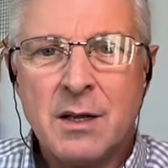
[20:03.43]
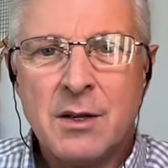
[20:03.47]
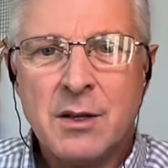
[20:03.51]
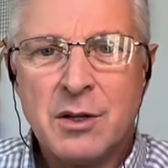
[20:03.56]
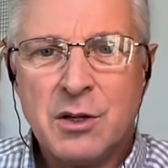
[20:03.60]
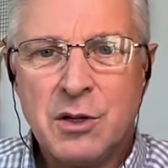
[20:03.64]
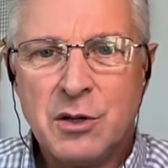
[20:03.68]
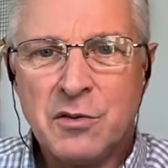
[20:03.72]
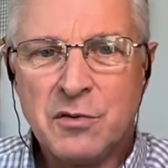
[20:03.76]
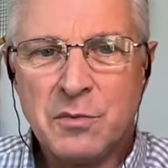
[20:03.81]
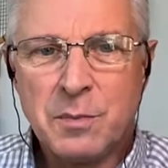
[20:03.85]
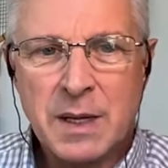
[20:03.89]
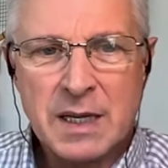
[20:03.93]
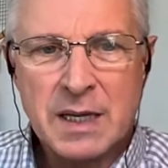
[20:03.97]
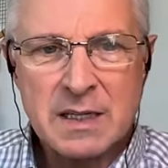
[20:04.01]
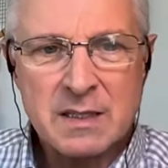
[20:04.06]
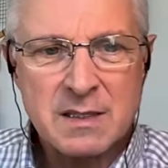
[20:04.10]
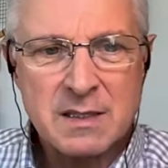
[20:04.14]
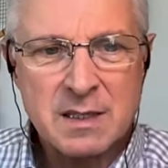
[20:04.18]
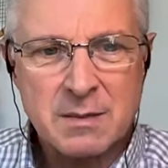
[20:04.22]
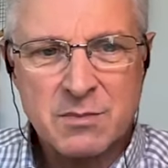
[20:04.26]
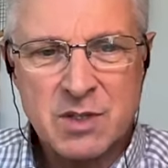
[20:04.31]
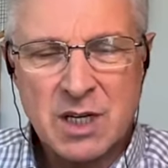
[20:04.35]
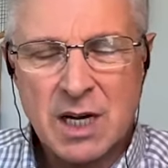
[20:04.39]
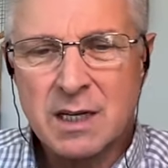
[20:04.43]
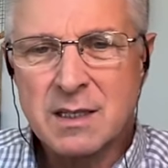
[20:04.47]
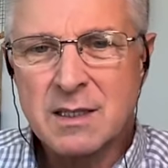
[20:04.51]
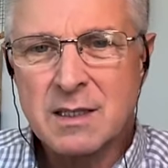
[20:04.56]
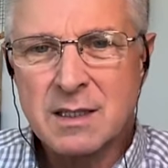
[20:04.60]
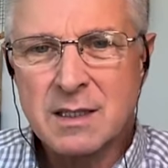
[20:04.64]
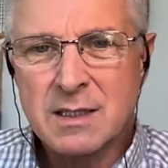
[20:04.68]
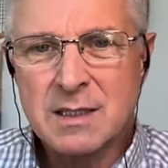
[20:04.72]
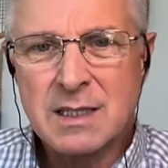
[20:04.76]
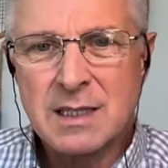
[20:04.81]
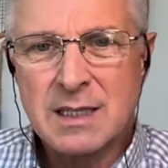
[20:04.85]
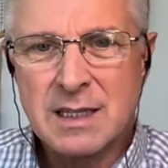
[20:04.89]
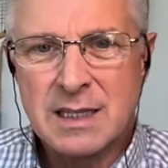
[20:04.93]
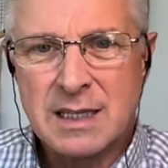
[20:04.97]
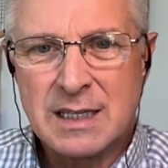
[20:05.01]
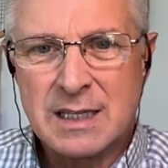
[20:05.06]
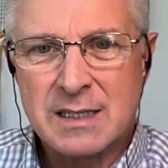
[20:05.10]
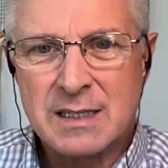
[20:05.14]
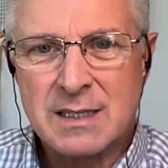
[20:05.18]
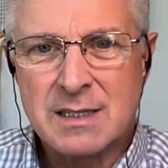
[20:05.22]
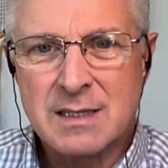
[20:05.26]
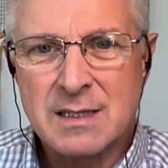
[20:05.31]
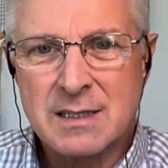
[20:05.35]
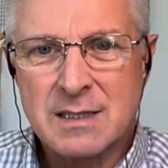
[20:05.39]
You've been subjected to
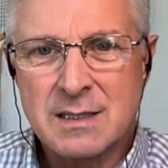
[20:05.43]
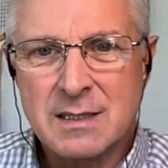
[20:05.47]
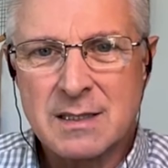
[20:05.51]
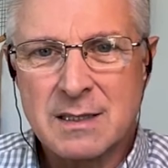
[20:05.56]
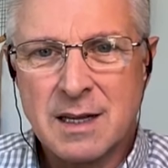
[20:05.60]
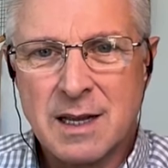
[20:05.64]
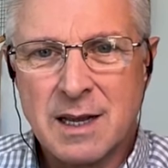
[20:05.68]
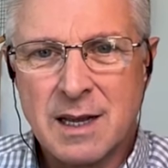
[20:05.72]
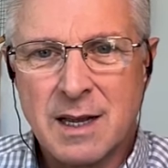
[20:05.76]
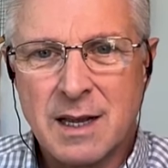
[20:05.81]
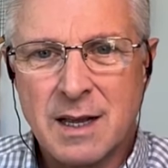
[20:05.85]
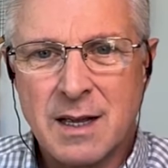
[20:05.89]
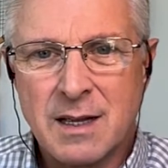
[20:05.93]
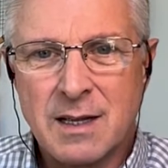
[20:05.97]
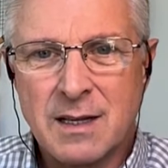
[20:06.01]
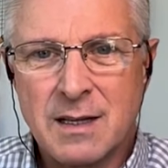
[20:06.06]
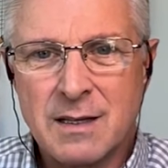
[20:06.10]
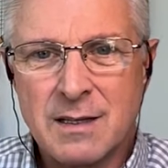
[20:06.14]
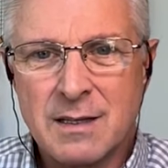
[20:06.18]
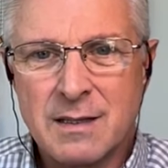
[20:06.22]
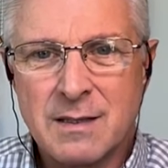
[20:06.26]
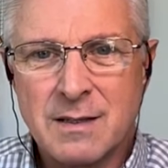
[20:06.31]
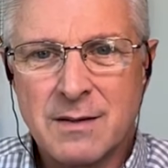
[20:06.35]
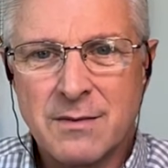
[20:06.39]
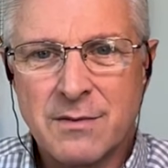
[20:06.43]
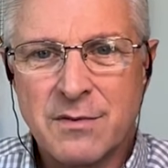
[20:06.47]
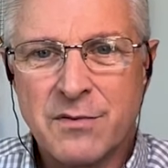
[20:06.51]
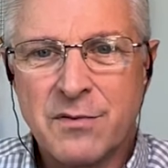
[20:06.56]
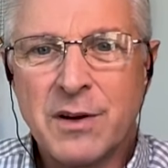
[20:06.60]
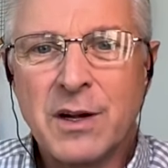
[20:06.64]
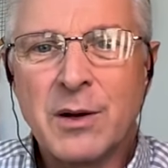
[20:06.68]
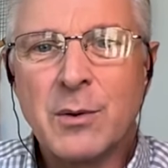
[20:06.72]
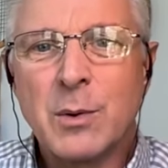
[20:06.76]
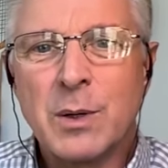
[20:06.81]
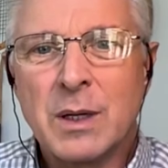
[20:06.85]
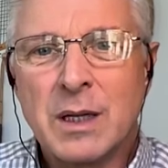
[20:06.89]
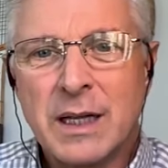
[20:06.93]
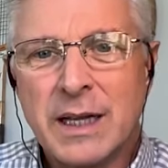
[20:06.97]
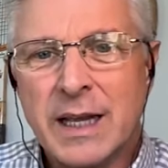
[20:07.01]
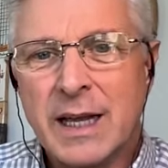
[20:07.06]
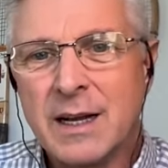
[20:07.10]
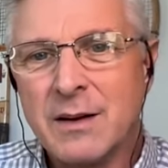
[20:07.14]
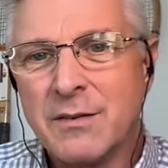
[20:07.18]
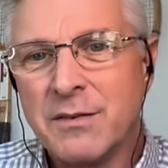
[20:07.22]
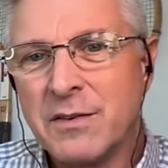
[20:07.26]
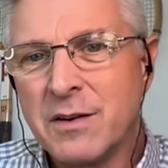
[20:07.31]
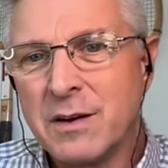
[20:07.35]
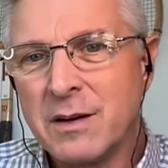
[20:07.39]
this frequently at
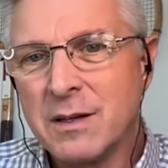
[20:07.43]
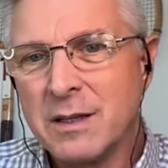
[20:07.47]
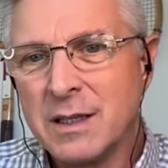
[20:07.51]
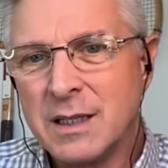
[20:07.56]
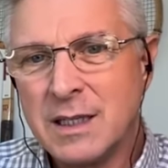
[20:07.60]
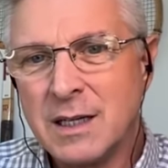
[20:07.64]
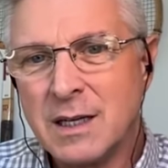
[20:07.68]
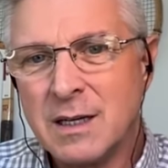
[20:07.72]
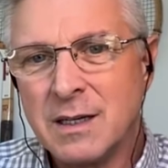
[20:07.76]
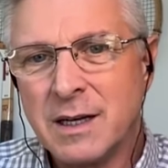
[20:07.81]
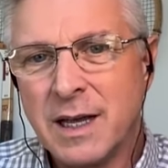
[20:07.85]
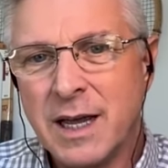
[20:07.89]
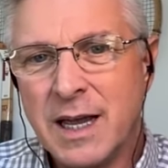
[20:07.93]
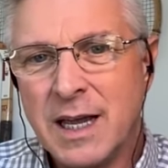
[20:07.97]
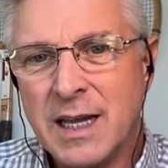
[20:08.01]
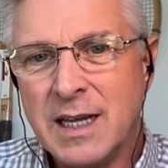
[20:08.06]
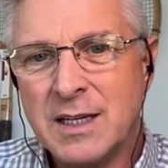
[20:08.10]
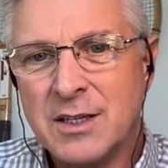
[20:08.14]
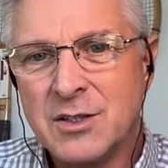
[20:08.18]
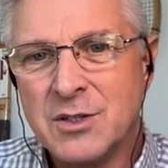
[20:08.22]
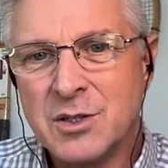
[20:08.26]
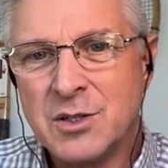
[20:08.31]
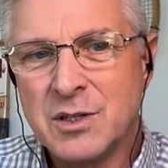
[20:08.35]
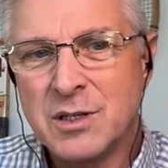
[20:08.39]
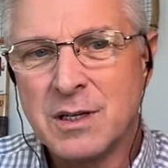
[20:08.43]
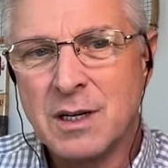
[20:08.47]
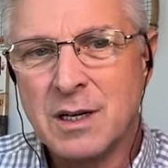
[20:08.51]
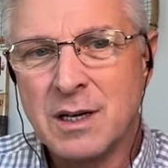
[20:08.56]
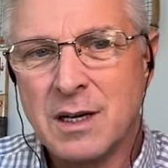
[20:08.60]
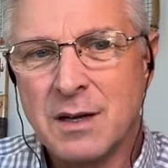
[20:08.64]
a fairly young age.